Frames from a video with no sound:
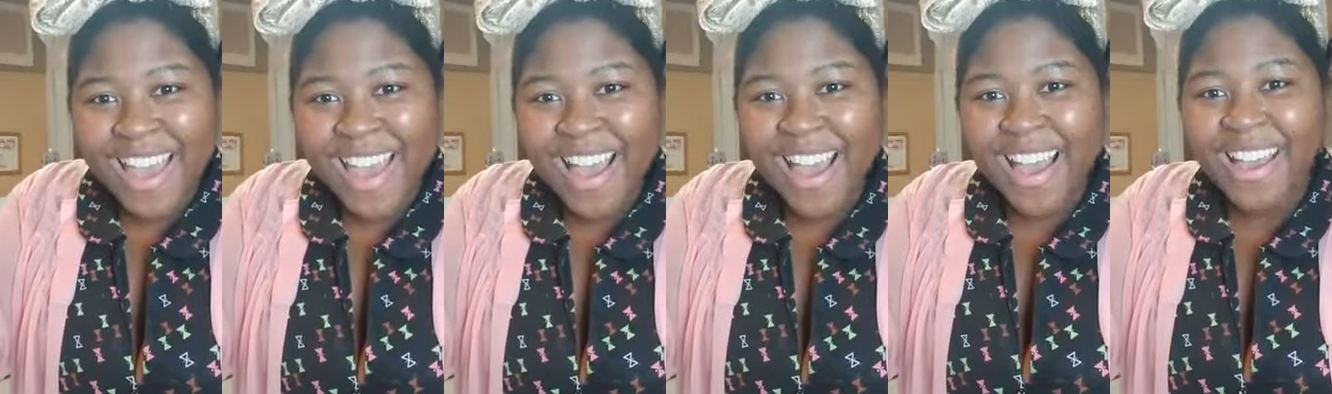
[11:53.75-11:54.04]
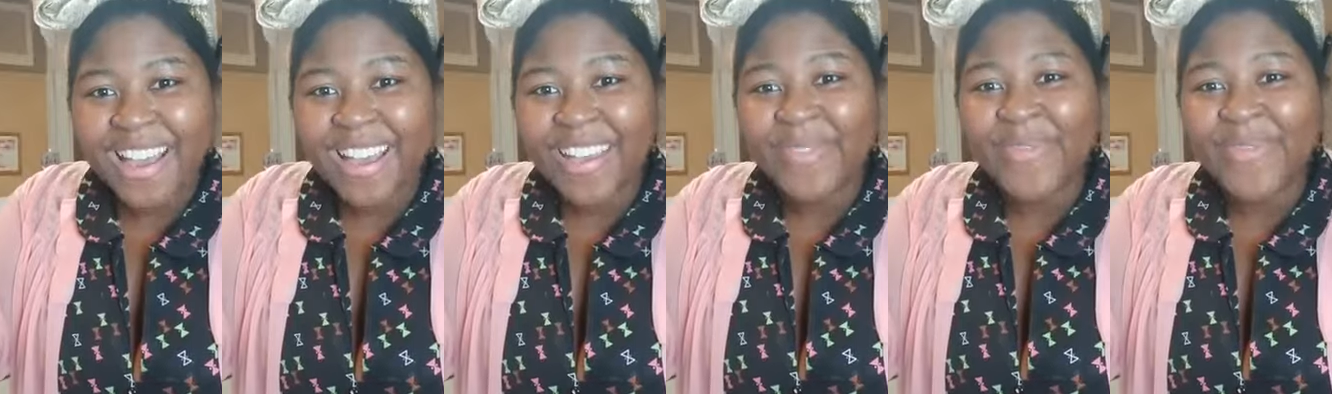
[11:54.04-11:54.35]

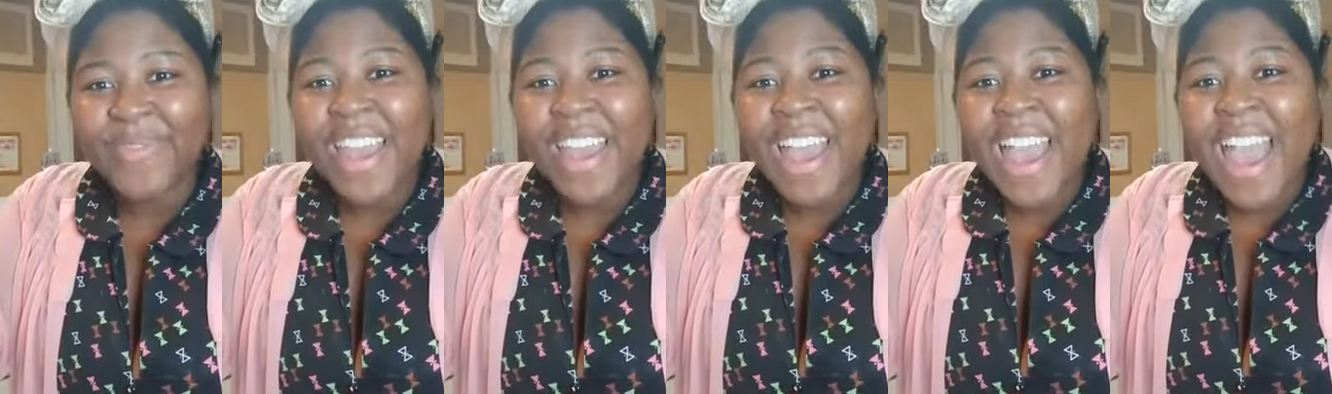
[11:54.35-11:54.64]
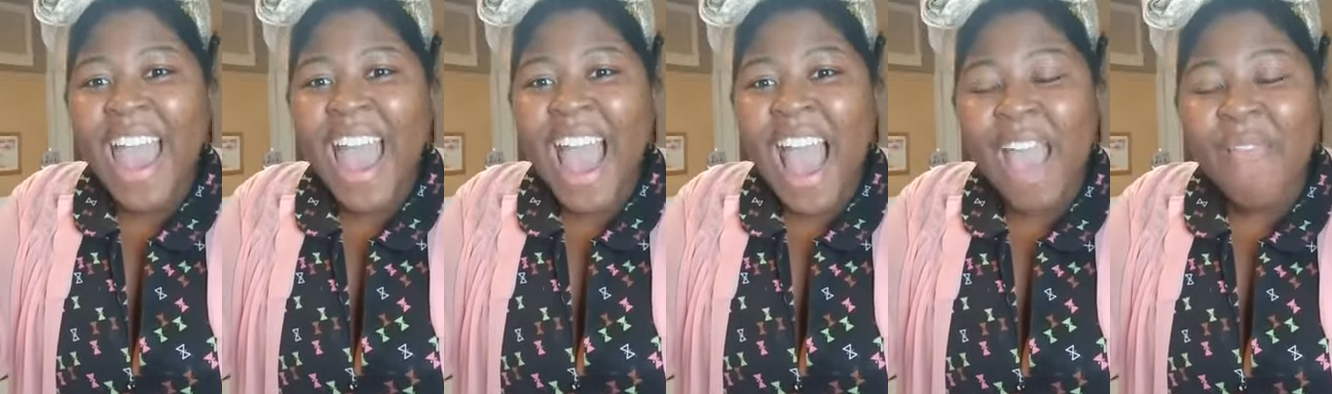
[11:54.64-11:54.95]

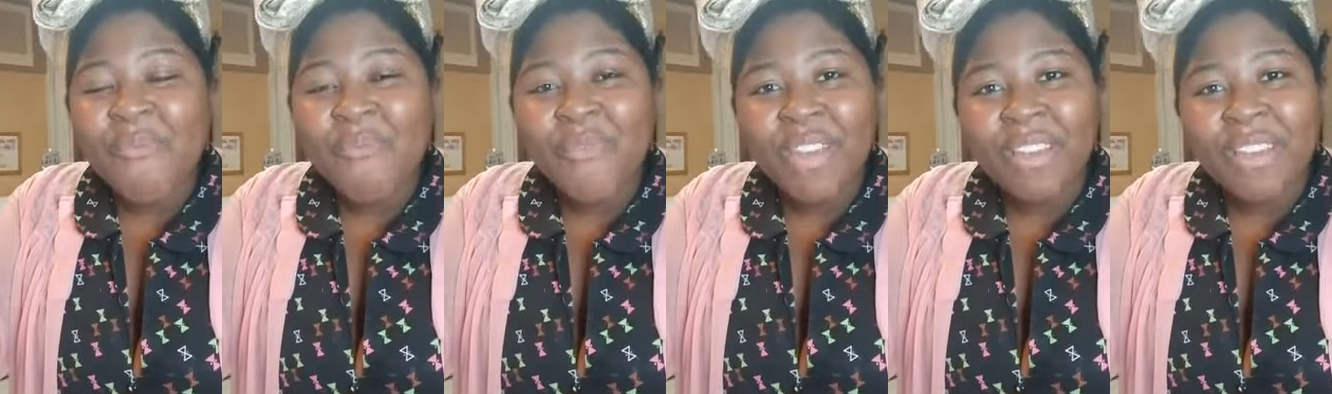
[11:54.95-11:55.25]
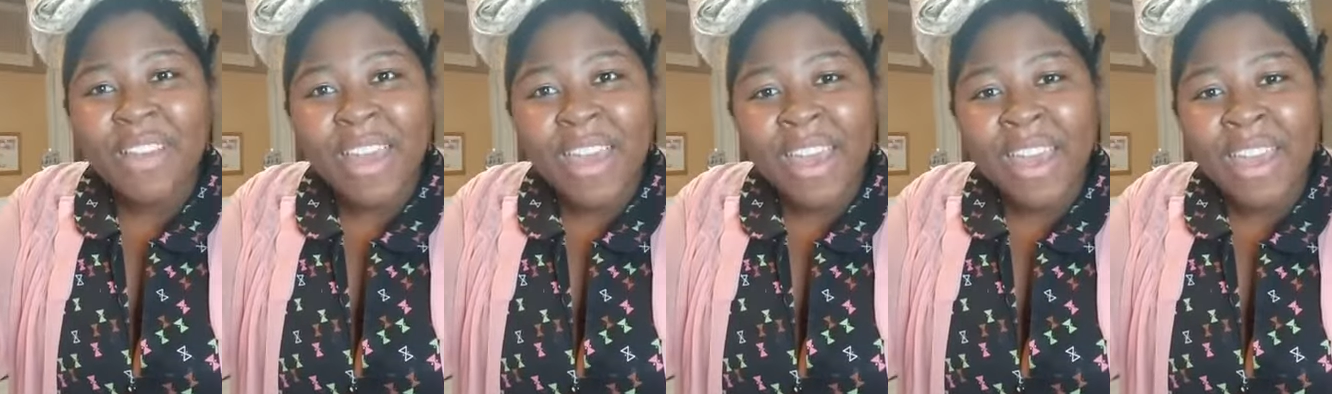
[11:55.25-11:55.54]
I'm
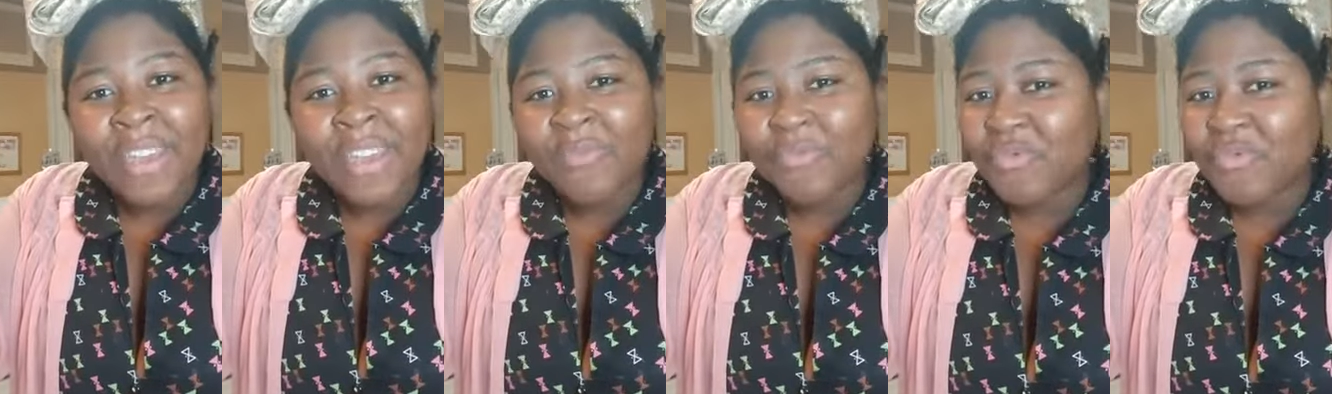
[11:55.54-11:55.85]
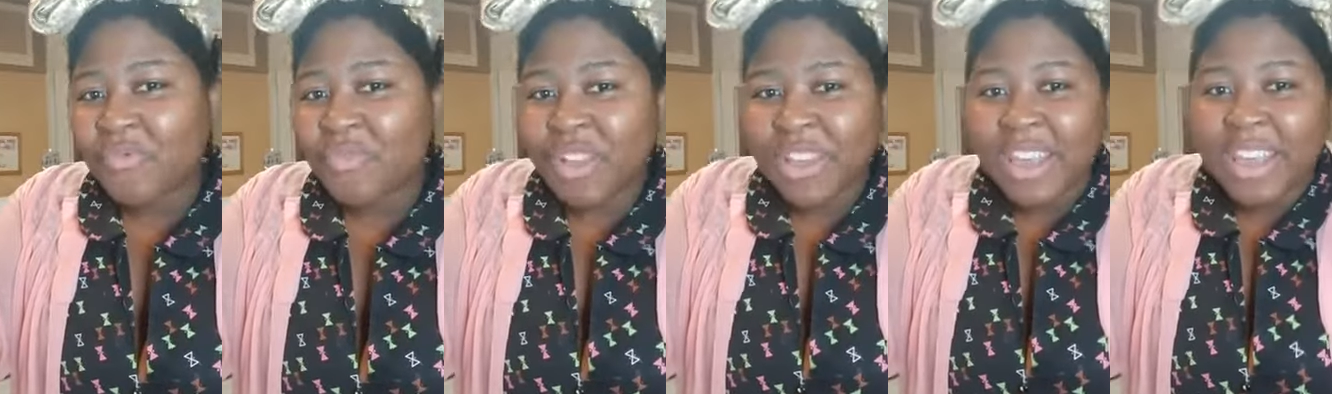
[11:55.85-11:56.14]
really,
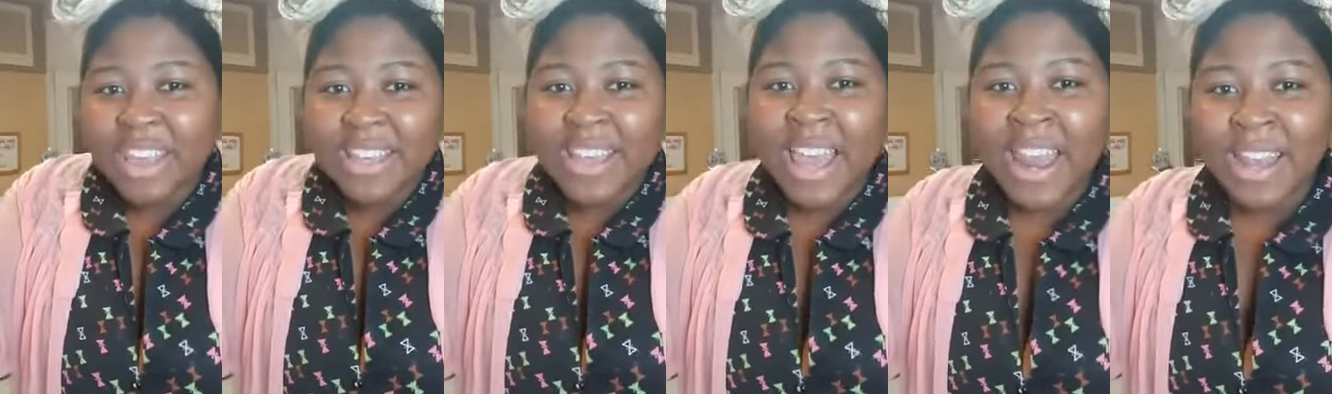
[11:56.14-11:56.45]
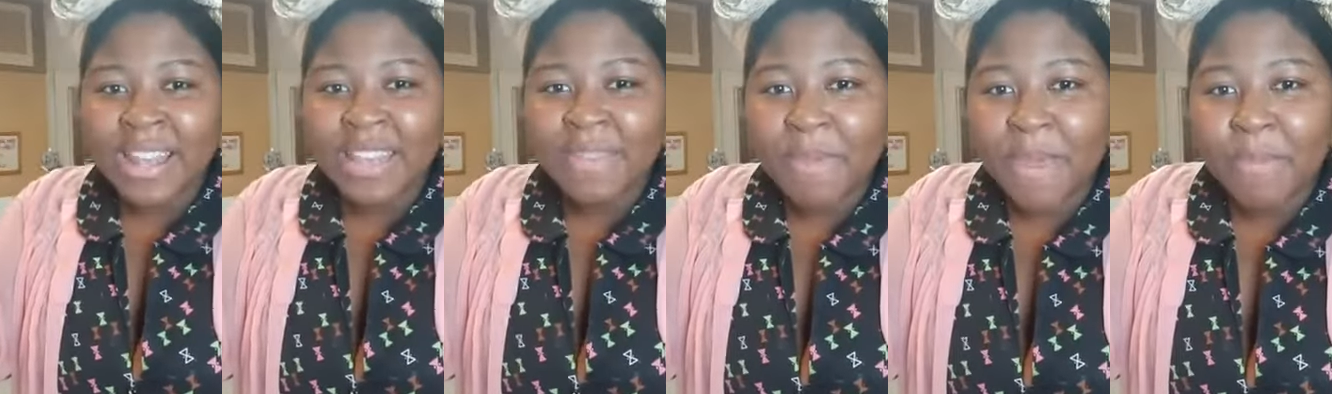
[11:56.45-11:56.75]
really
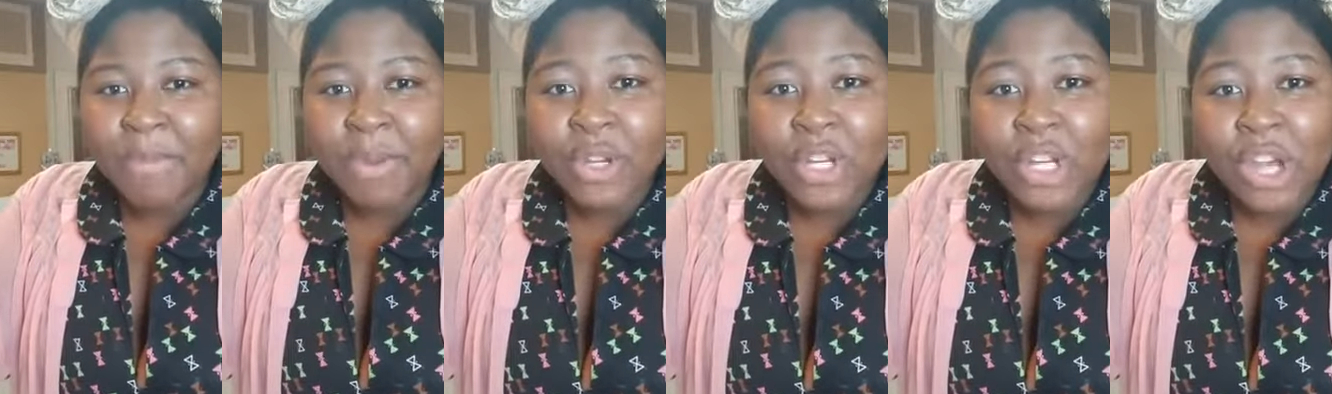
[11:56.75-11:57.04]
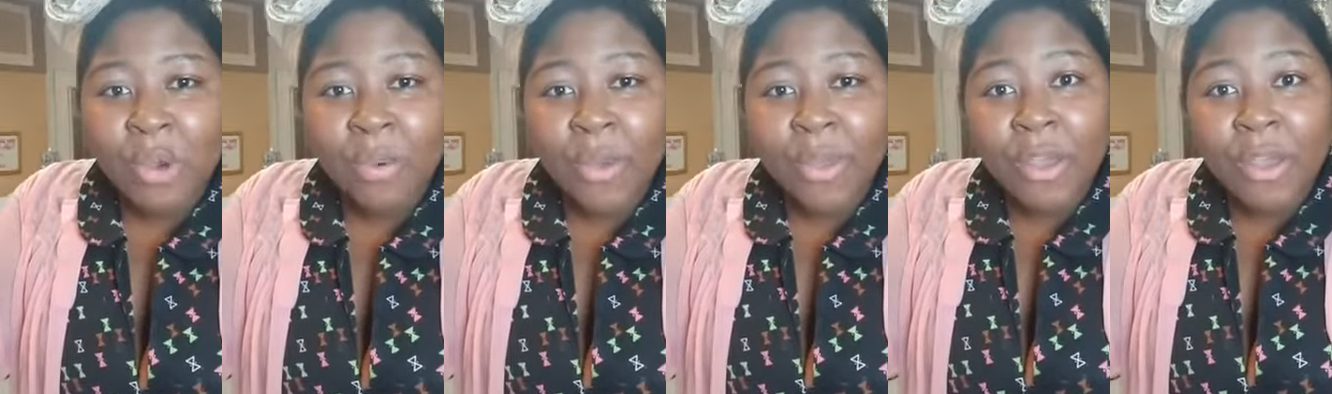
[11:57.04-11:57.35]
excited to be able to
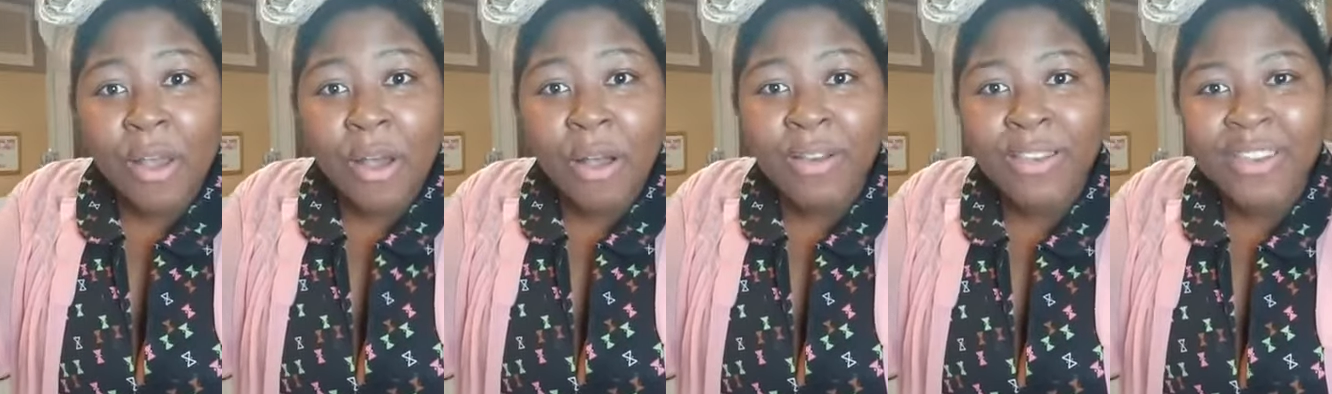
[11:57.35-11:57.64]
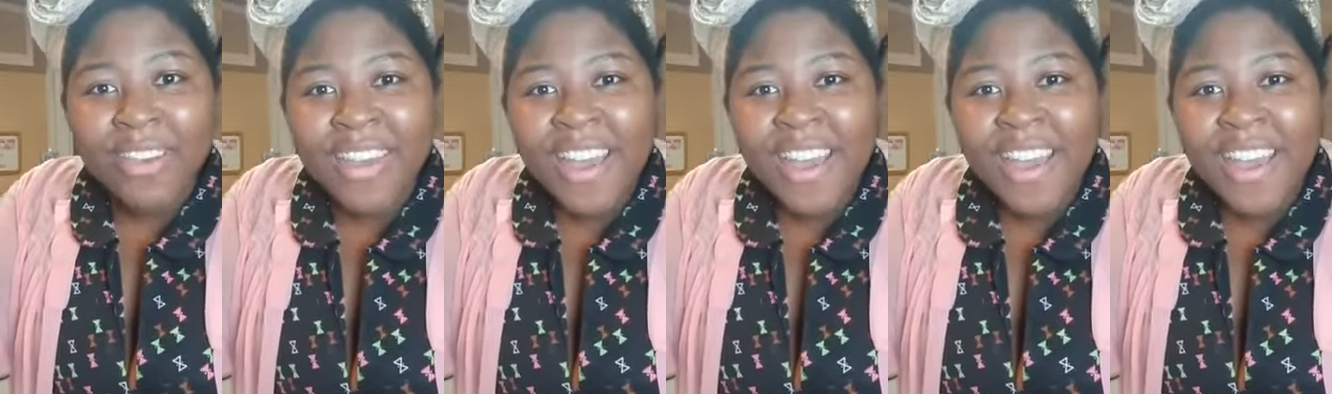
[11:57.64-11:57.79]
share with y'all.